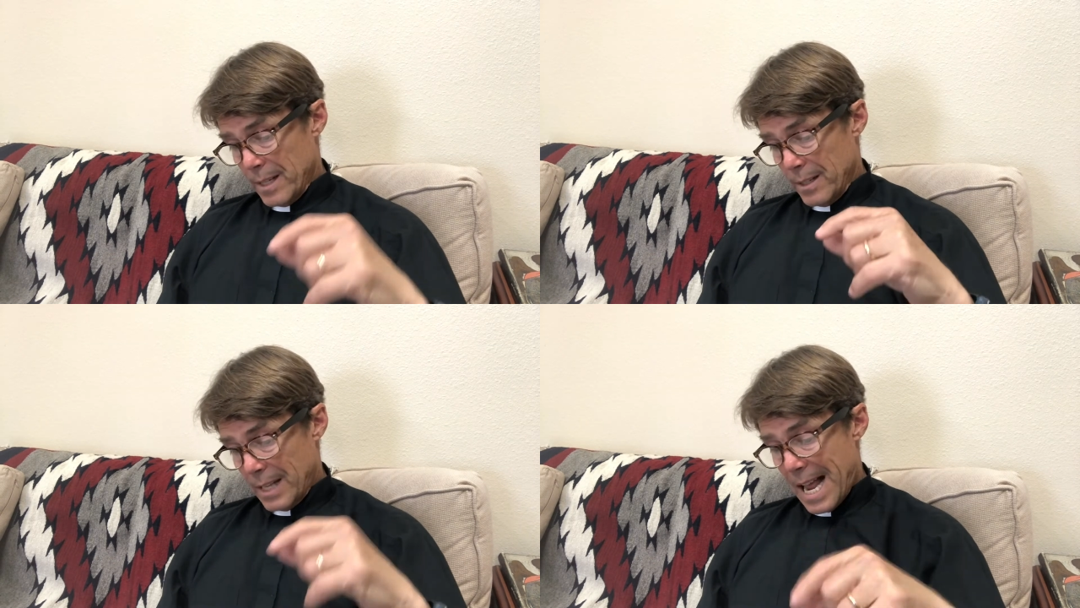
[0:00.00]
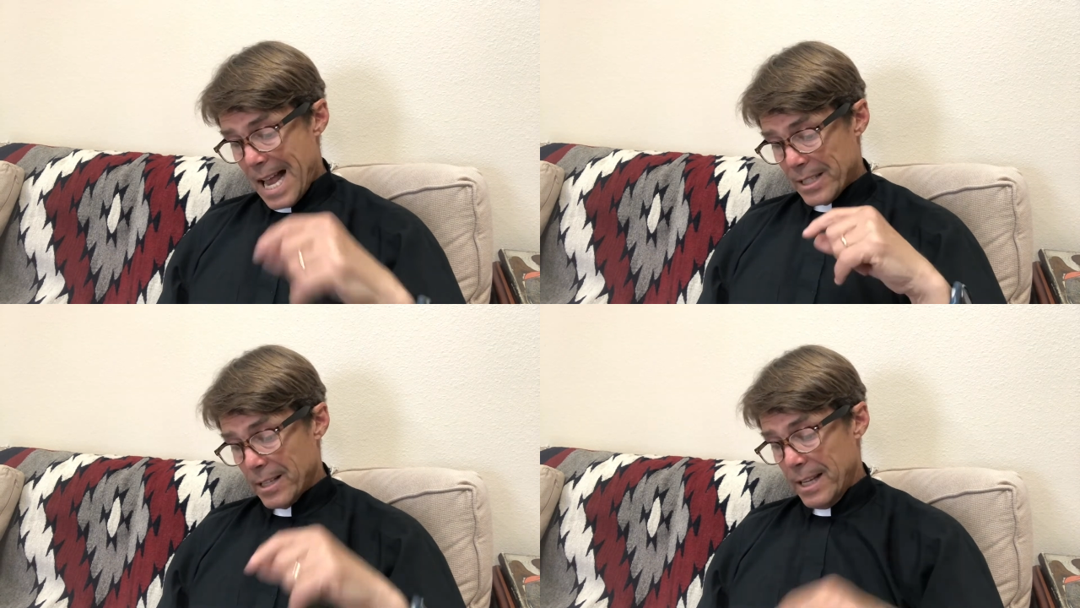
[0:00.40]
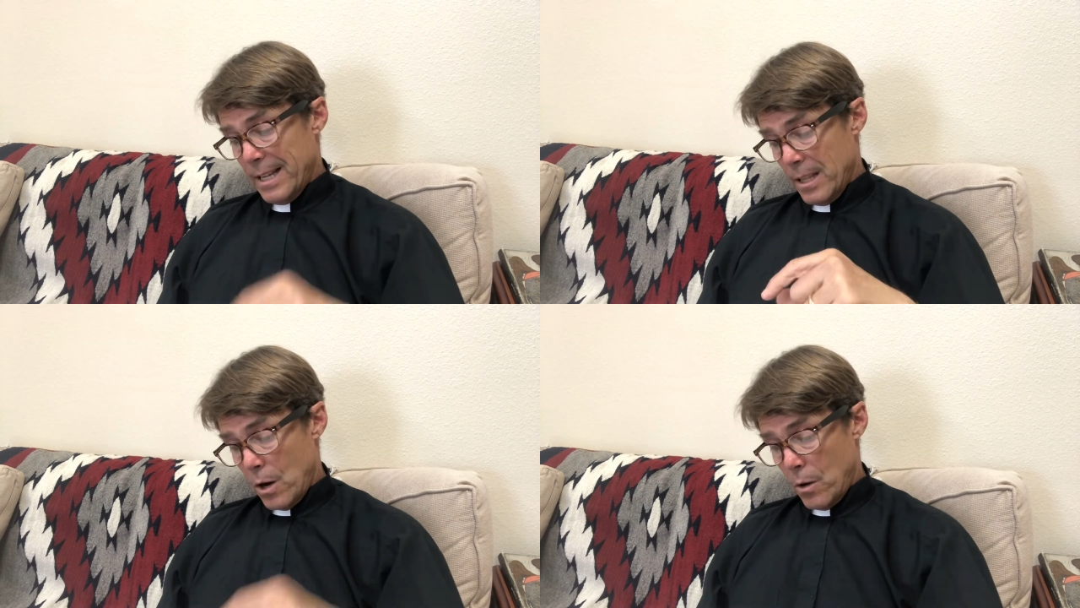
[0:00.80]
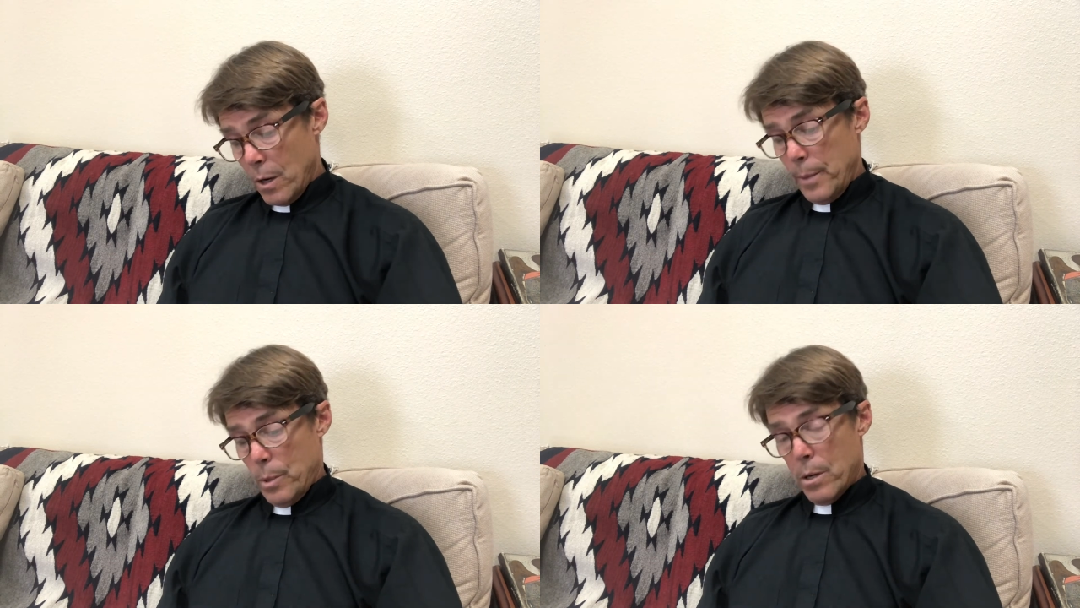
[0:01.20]
Lastly, the
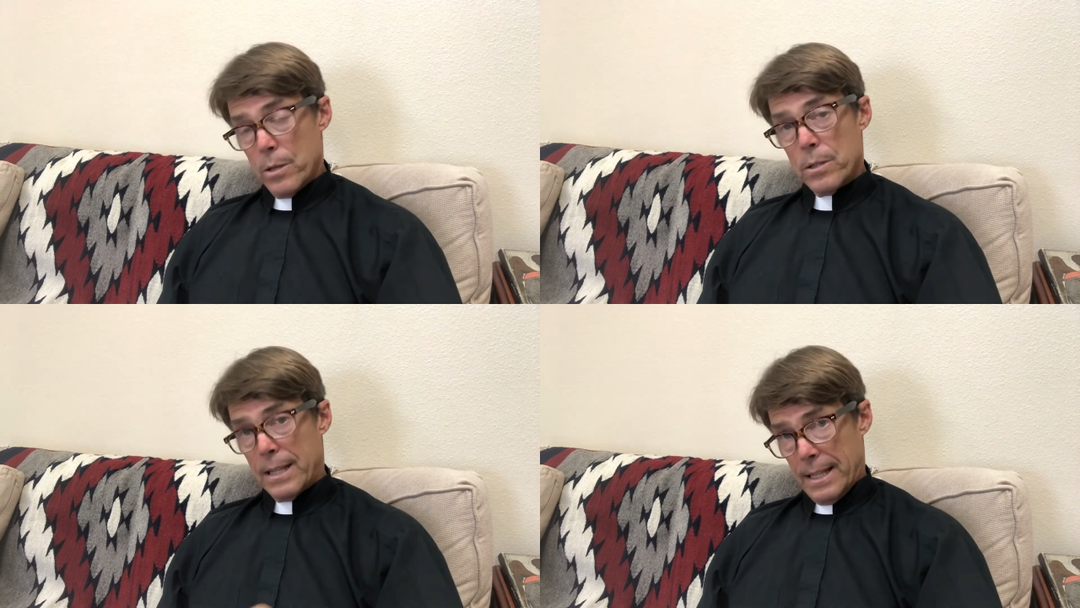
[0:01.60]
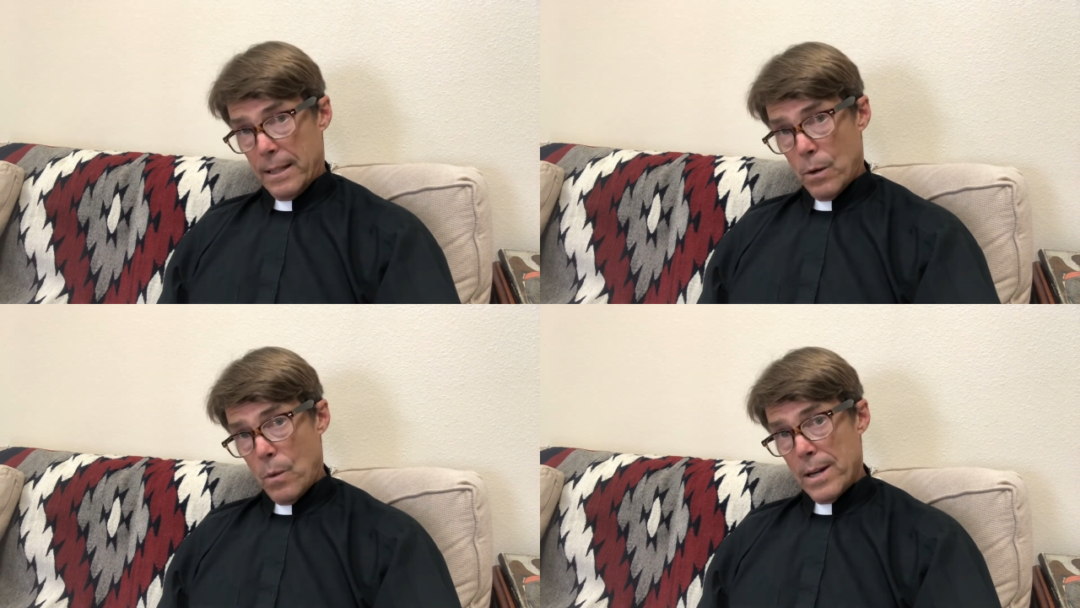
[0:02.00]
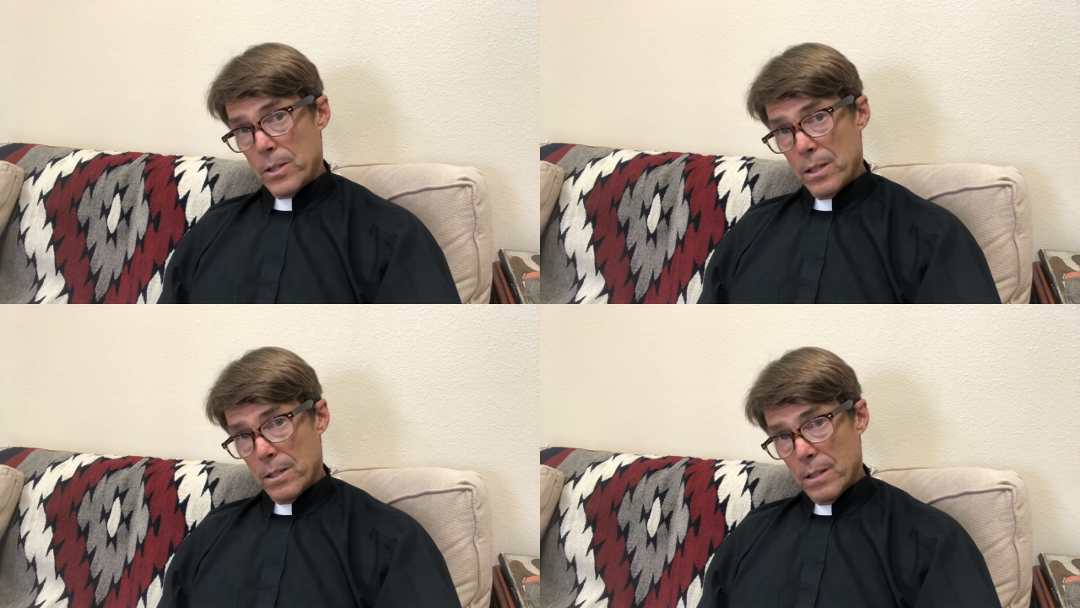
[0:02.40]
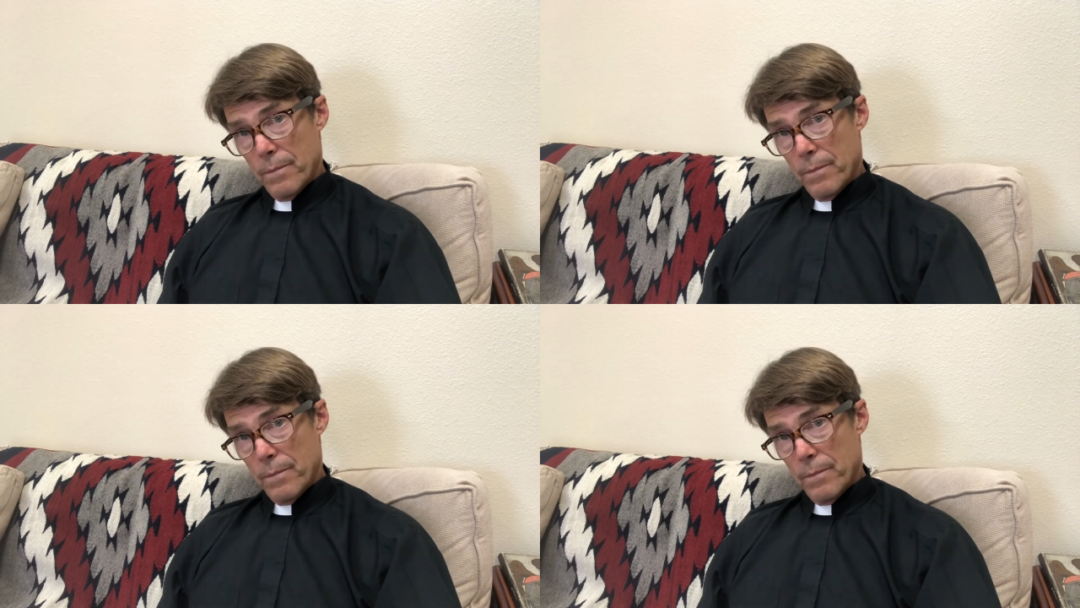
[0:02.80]
early birds get their wages.